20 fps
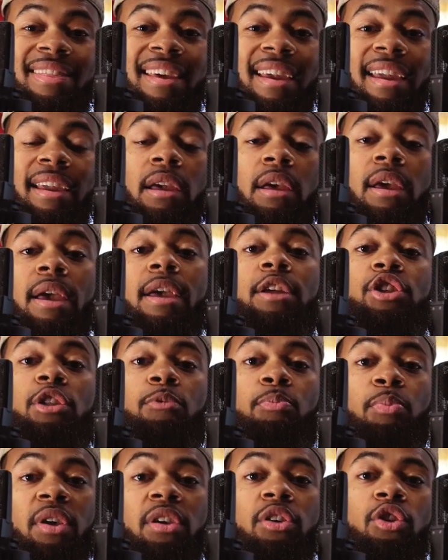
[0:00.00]
thing. It
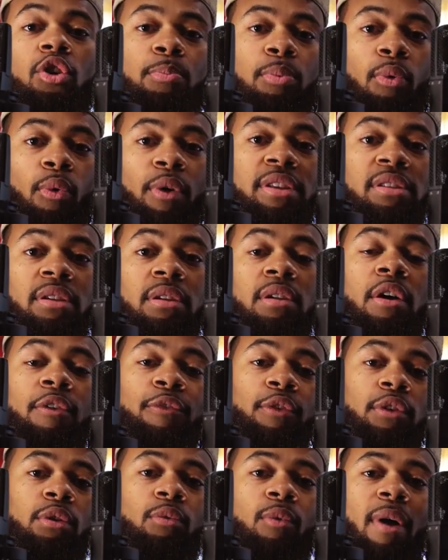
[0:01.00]
just pick your poison
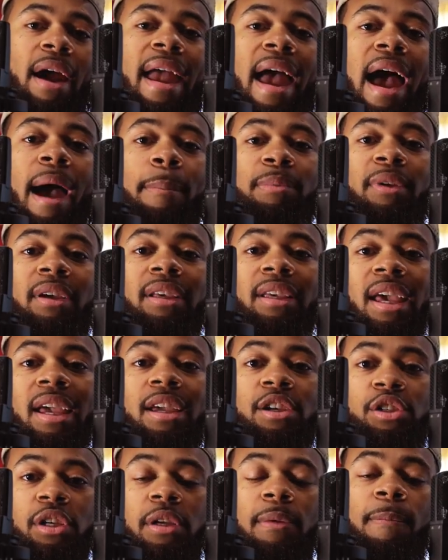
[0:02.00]
for the right
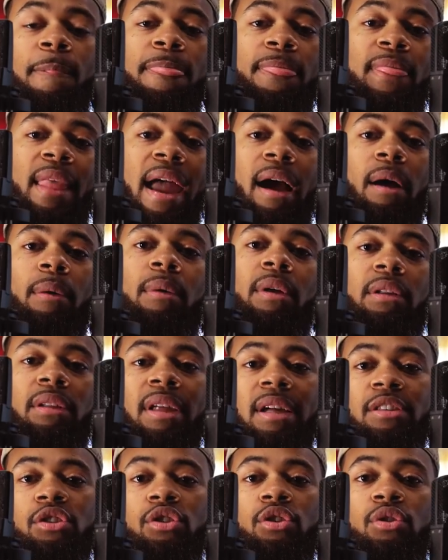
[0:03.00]
application. Now,
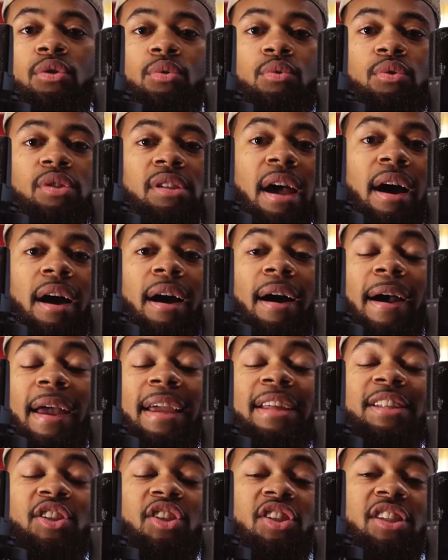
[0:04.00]
let's use uh,
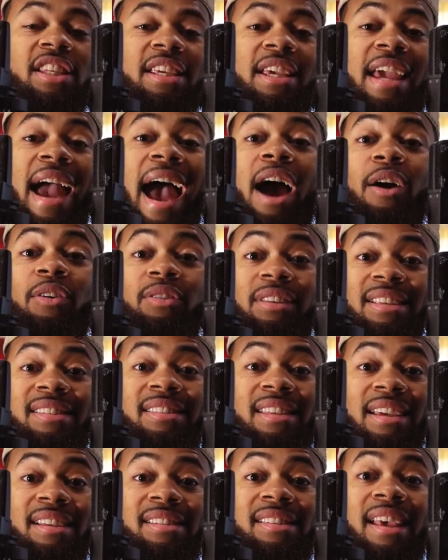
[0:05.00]
and see how these
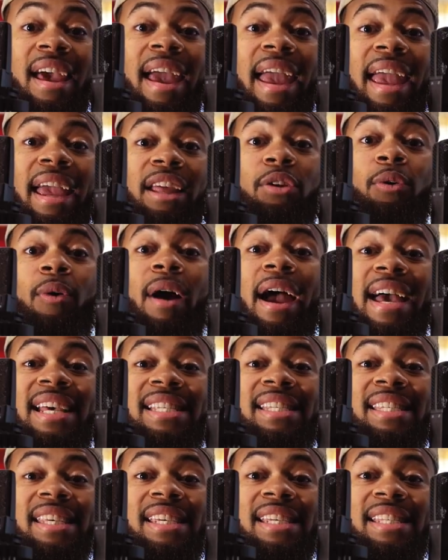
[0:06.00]
things handle
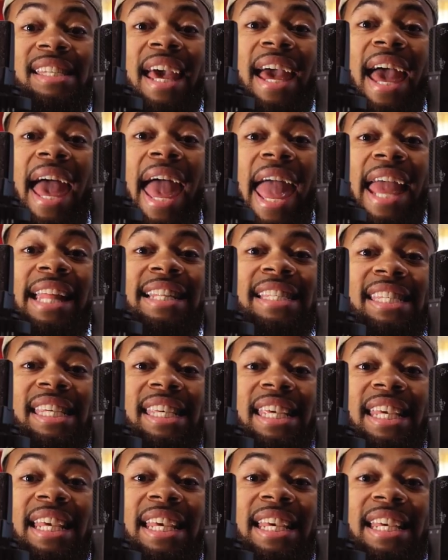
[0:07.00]
S's and
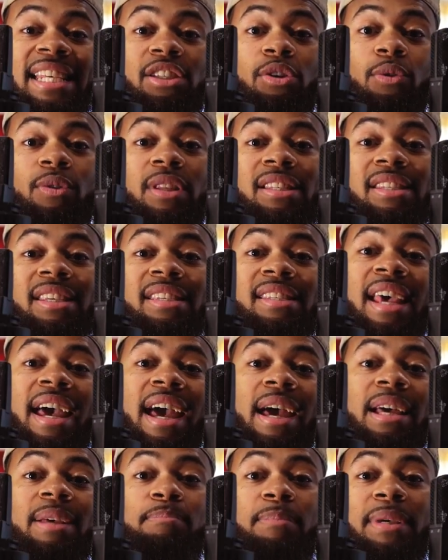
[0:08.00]
T's. So this is
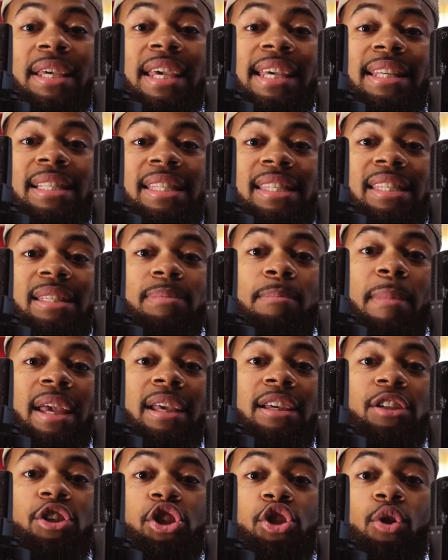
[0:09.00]
me
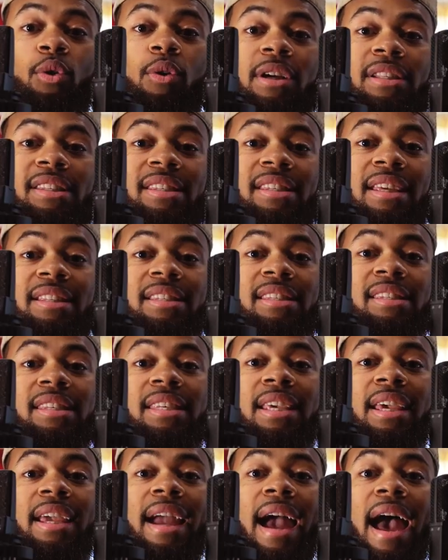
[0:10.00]
making sure and
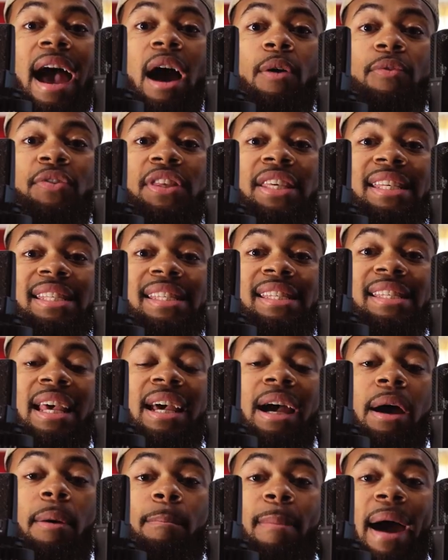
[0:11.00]
seeing how these
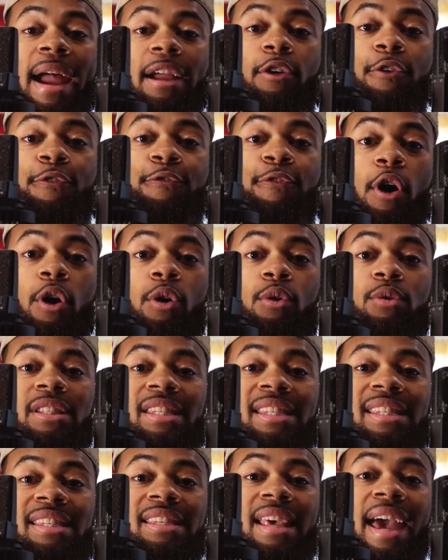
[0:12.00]

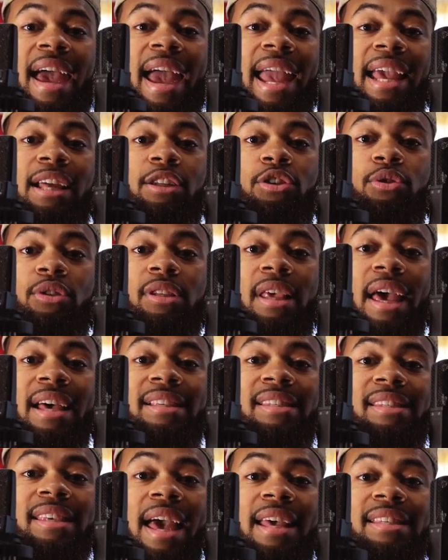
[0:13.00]
microphones handles
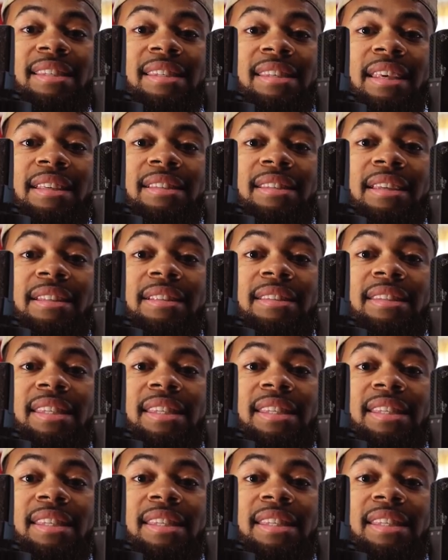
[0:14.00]
S, S's and